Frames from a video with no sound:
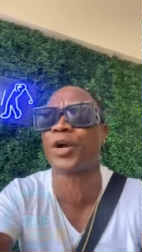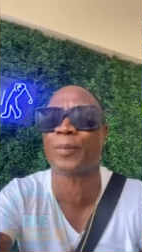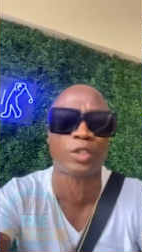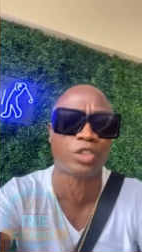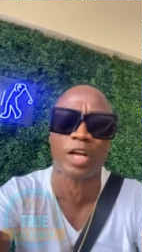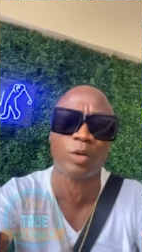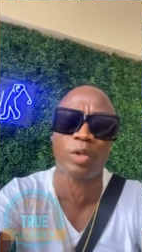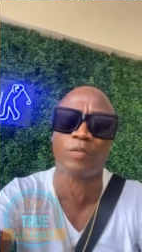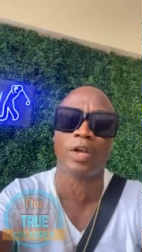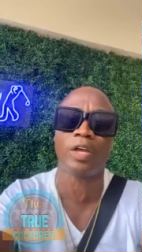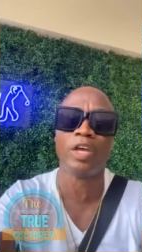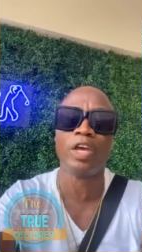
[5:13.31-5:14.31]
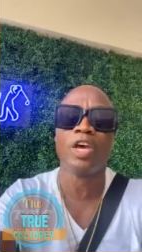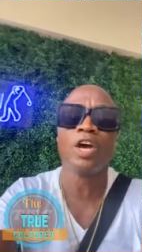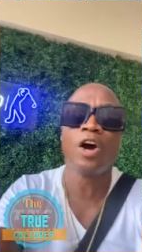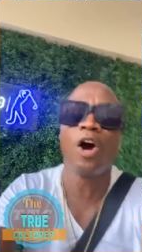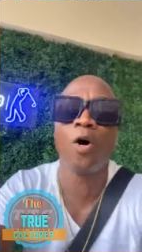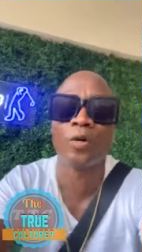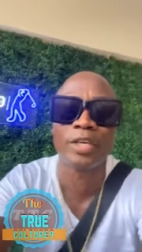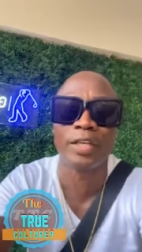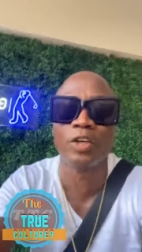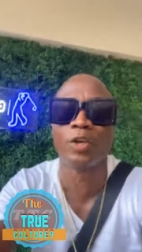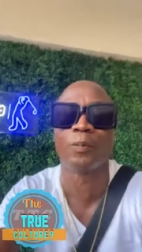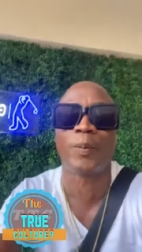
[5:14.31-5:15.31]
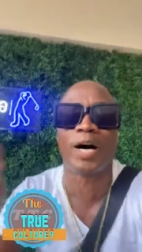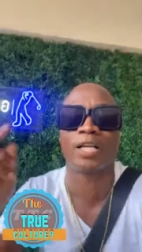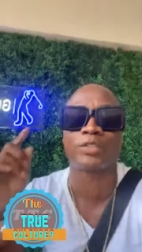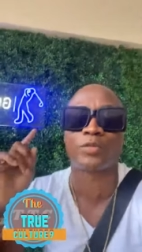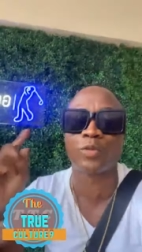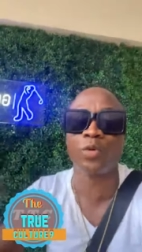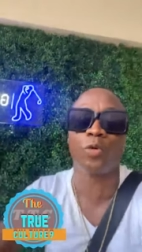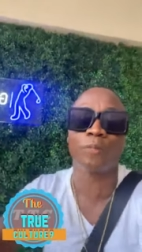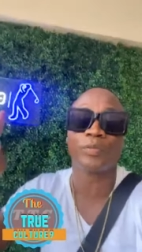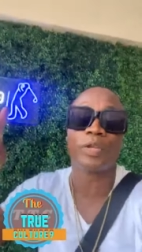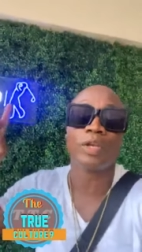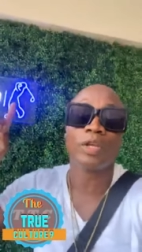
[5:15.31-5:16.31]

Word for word: purpose in it. How can you pass through